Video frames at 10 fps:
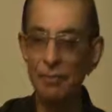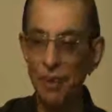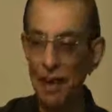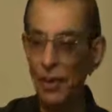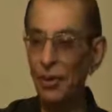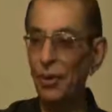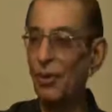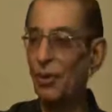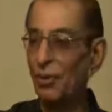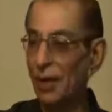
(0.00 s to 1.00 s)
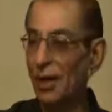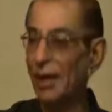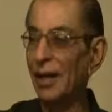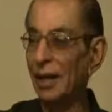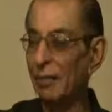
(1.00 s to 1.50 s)
Be, you know,
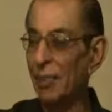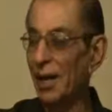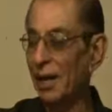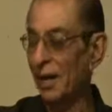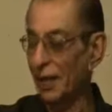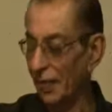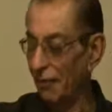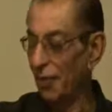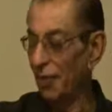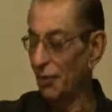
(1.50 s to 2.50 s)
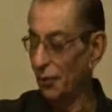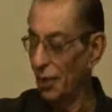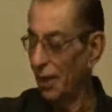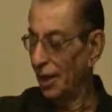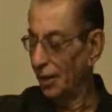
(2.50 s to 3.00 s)
little liberal in giving
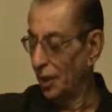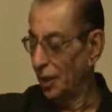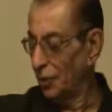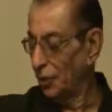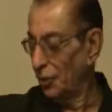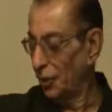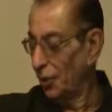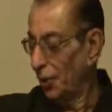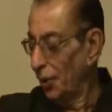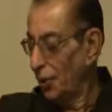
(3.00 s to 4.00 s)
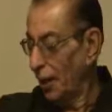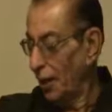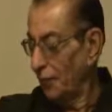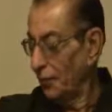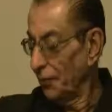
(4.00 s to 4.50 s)
to other things, you know.
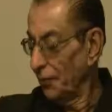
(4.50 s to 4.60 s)
Okay.